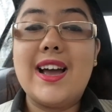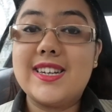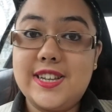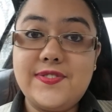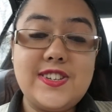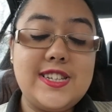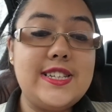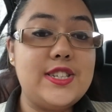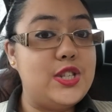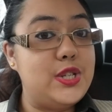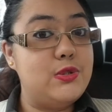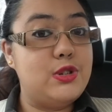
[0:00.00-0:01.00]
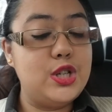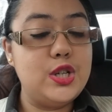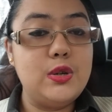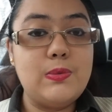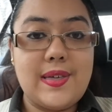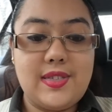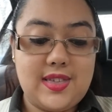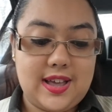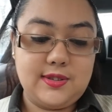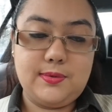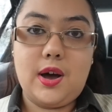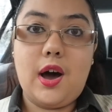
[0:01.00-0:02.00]
activities that you do, whether
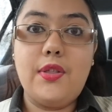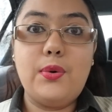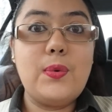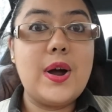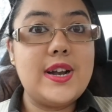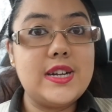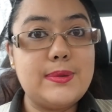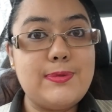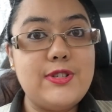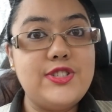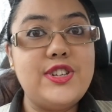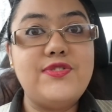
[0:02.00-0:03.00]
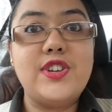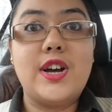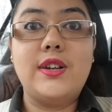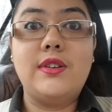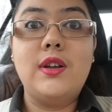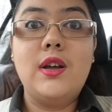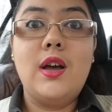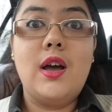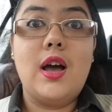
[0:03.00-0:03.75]
that's other work experience you've done,